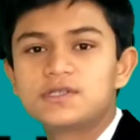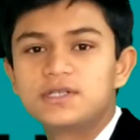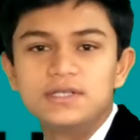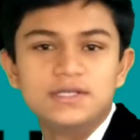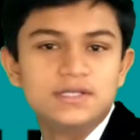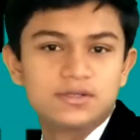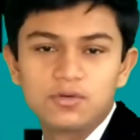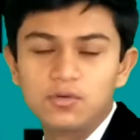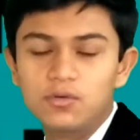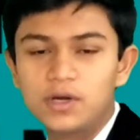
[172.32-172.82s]
is
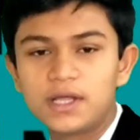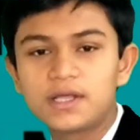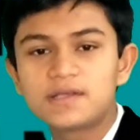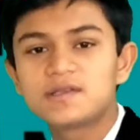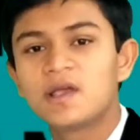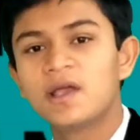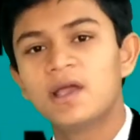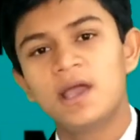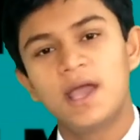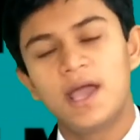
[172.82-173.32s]
called as
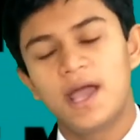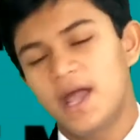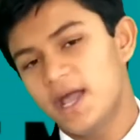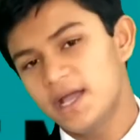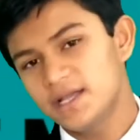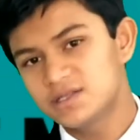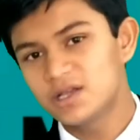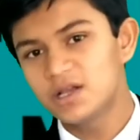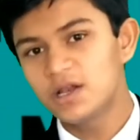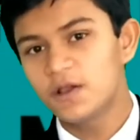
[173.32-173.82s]

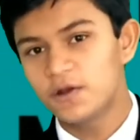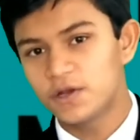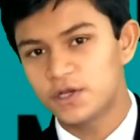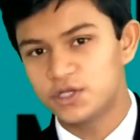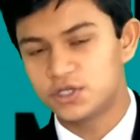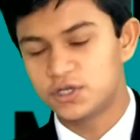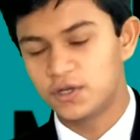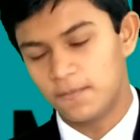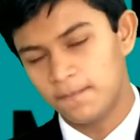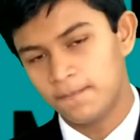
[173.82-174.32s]

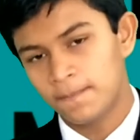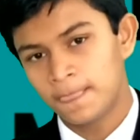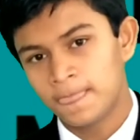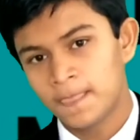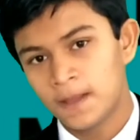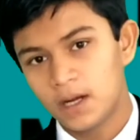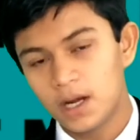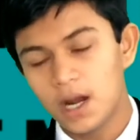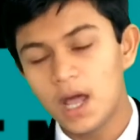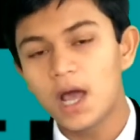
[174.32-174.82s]
acceleration.
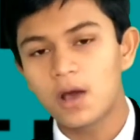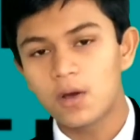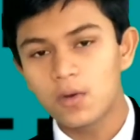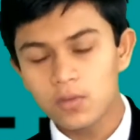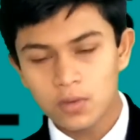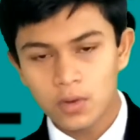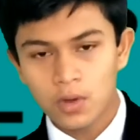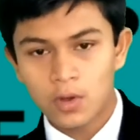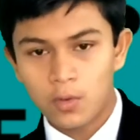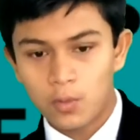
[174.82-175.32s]
Now
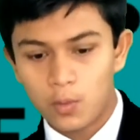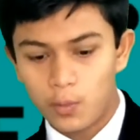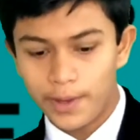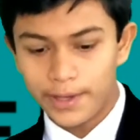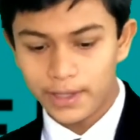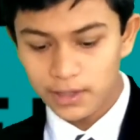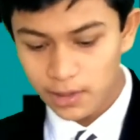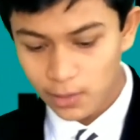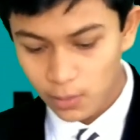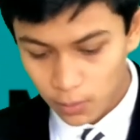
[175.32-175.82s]
when
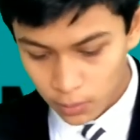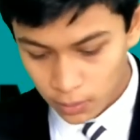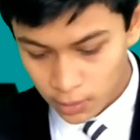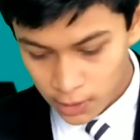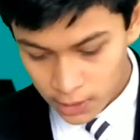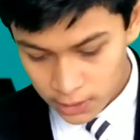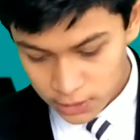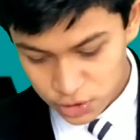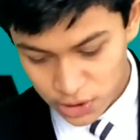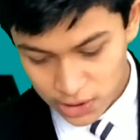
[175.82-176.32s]
you
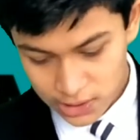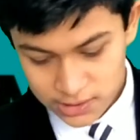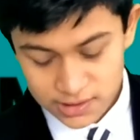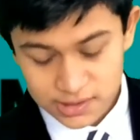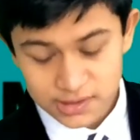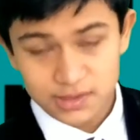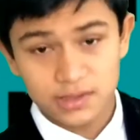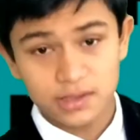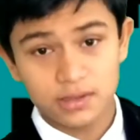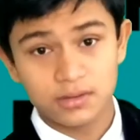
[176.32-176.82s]
change its
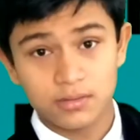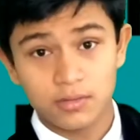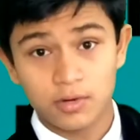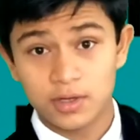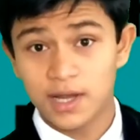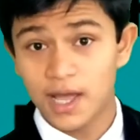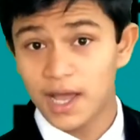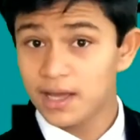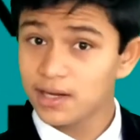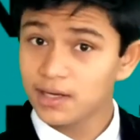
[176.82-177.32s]

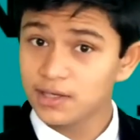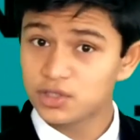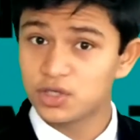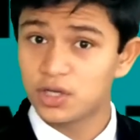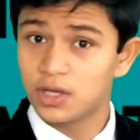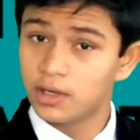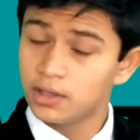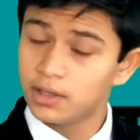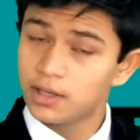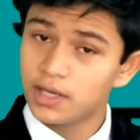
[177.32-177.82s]

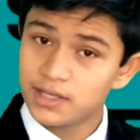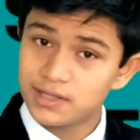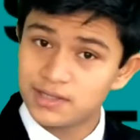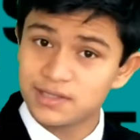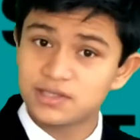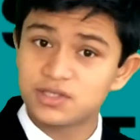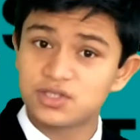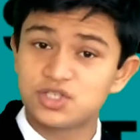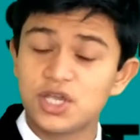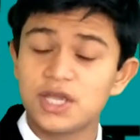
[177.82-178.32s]
direction, it's a
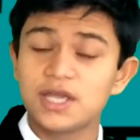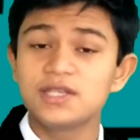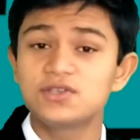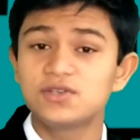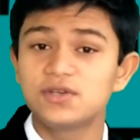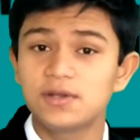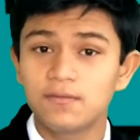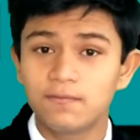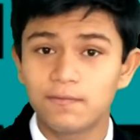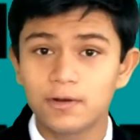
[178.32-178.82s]
change in
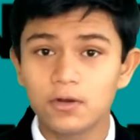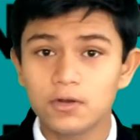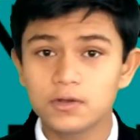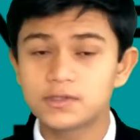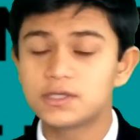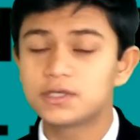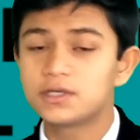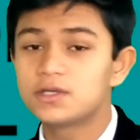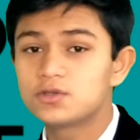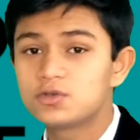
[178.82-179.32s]

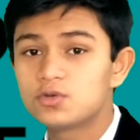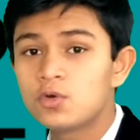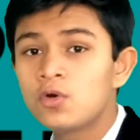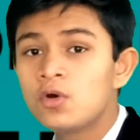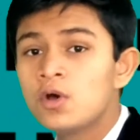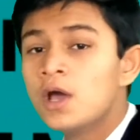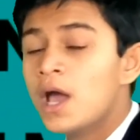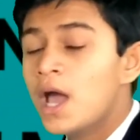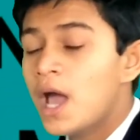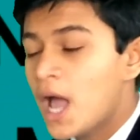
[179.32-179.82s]
velocity. So
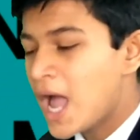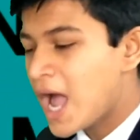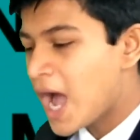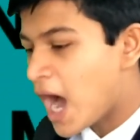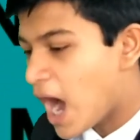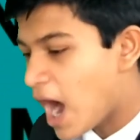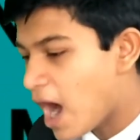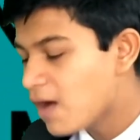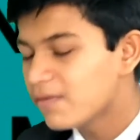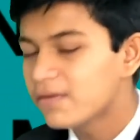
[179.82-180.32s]

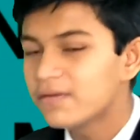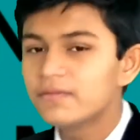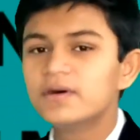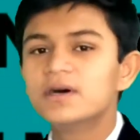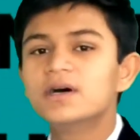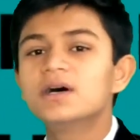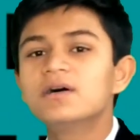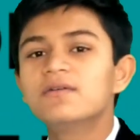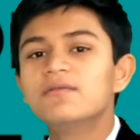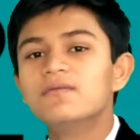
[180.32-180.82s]

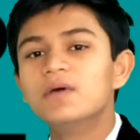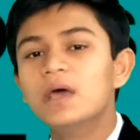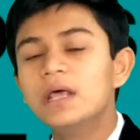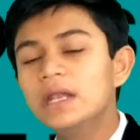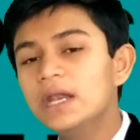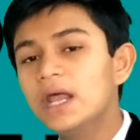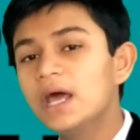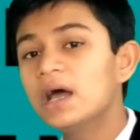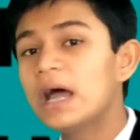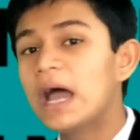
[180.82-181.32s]
however, when
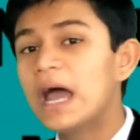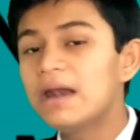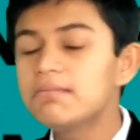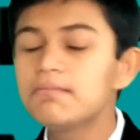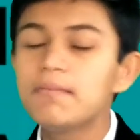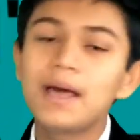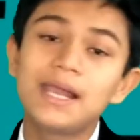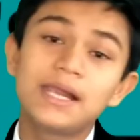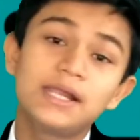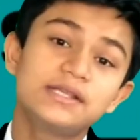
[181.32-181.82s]
an
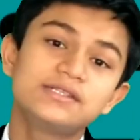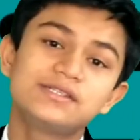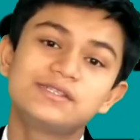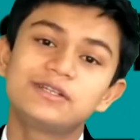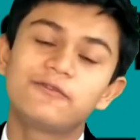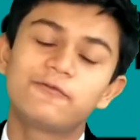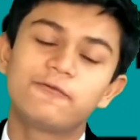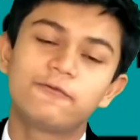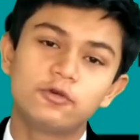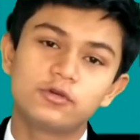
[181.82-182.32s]
unbalanced
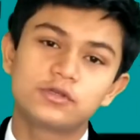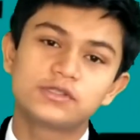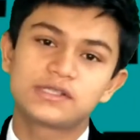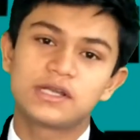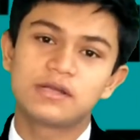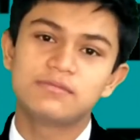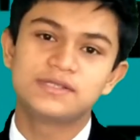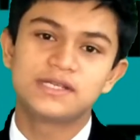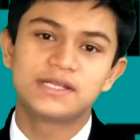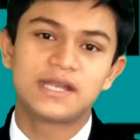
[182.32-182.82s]
force comes
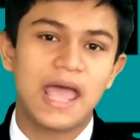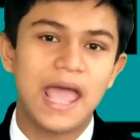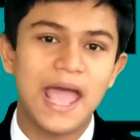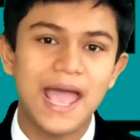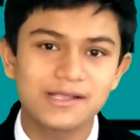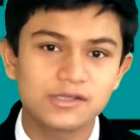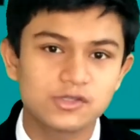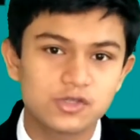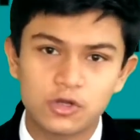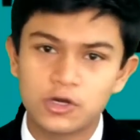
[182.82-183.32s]
and
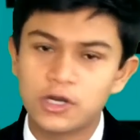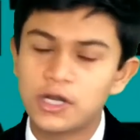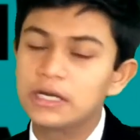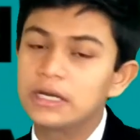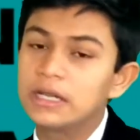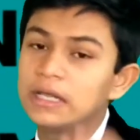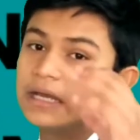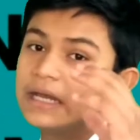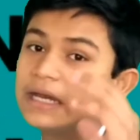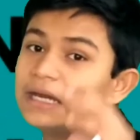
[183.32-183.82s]
acts on it,
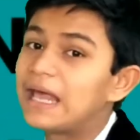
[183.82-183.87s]
it